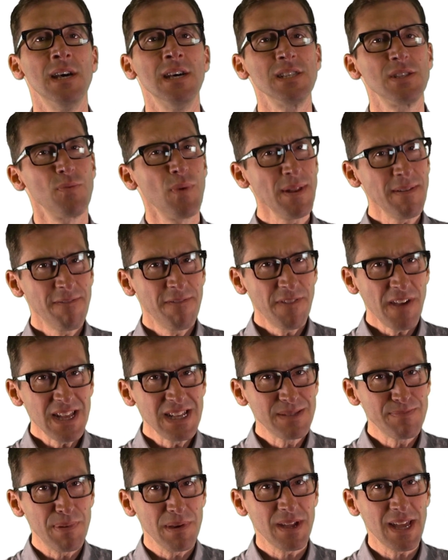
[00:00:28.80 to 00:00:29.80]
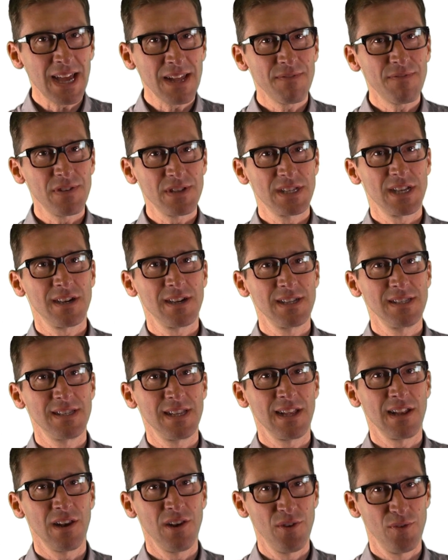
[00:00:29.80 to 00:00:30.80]
So when Facebook
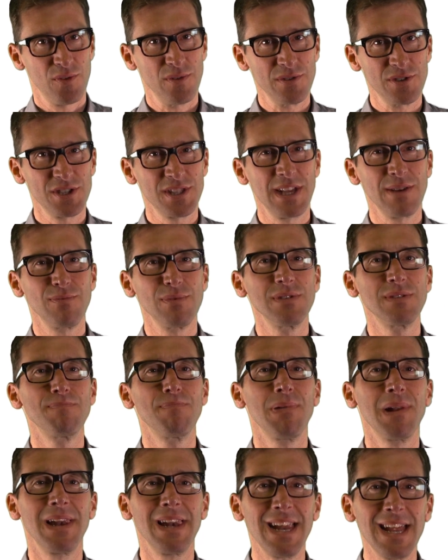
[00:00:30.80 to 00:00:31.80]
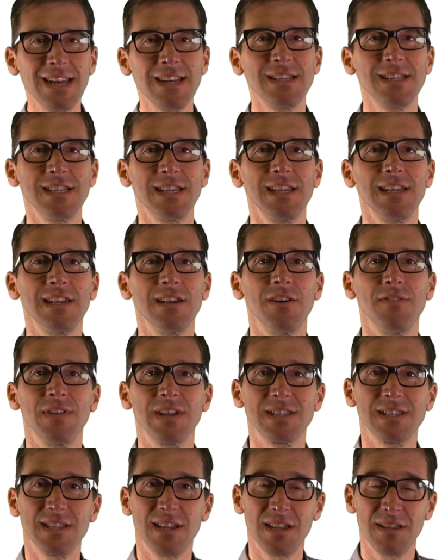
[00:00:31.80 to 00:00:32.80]
advertising launched, there was plenty of
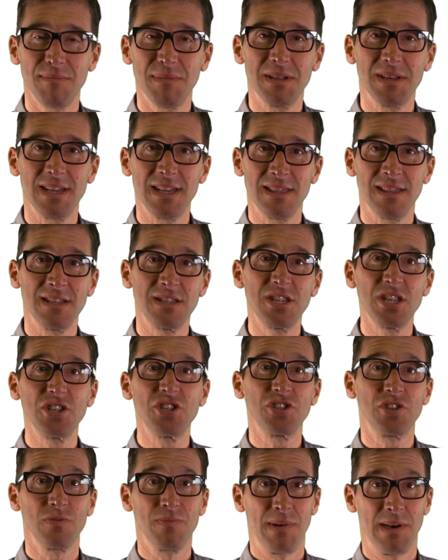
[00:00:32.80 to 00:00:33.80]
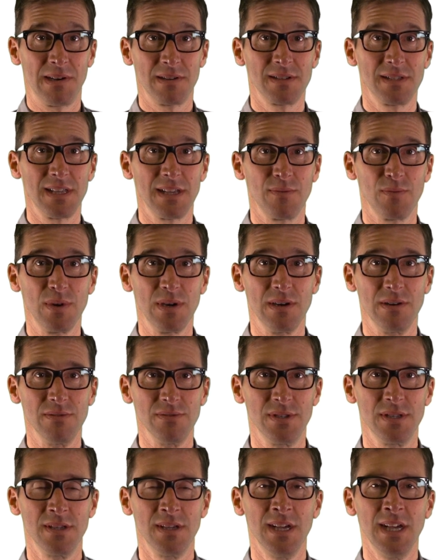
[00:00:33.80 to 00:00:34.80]
excitement in the digital marketing
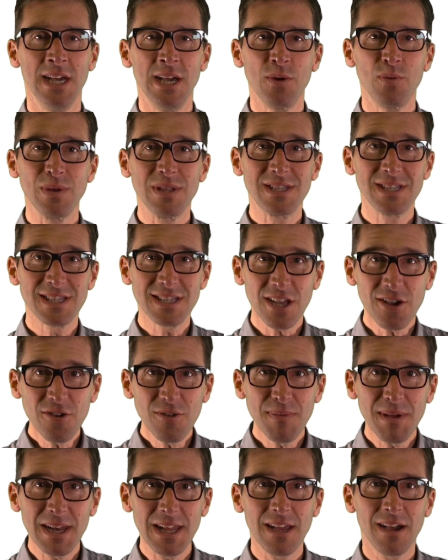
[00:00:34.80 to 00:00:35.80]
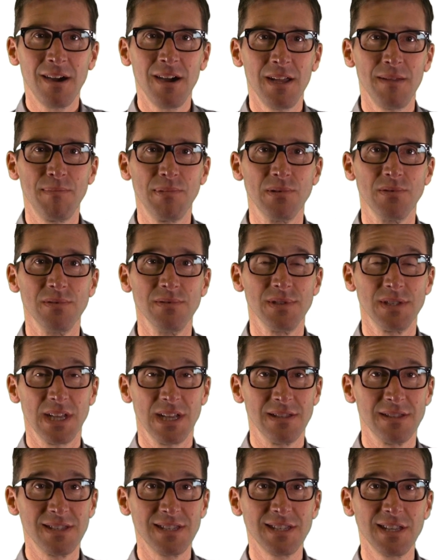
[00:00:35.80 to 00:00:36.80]
world. With so many eyeballs
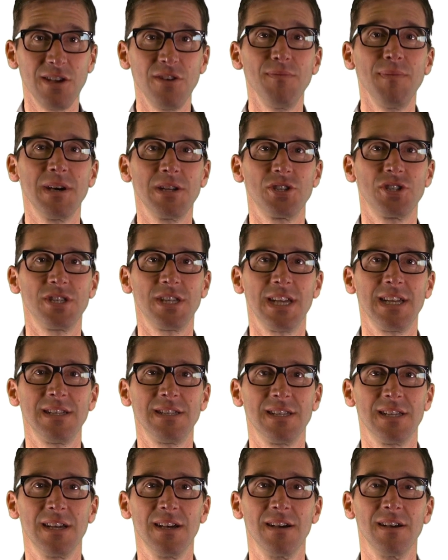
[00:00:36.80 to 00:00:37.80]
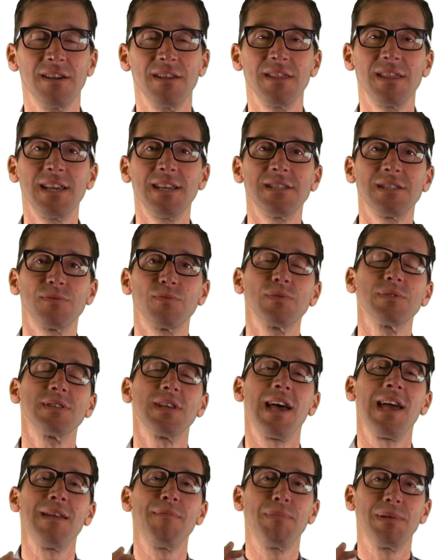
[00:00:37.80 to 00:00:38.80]
and so much data, this was
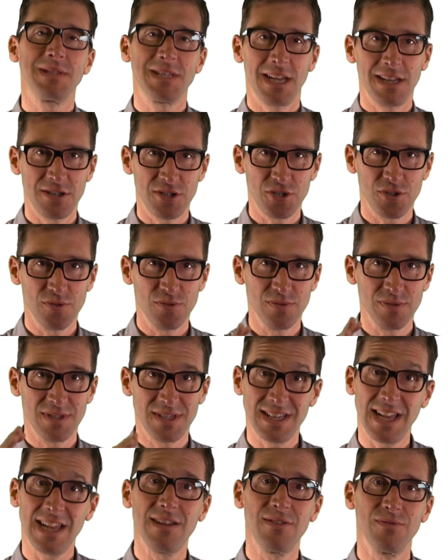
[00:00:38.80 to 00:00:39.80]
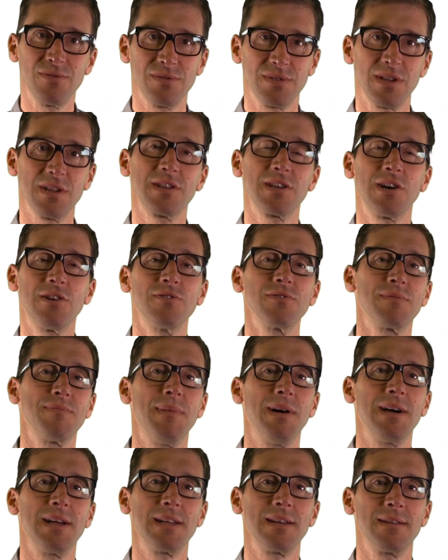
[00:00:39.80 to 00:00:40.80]
a potential sales
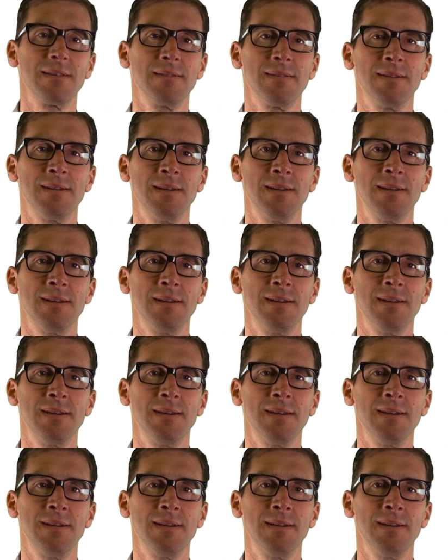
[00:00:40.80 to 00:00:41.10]
goldmine.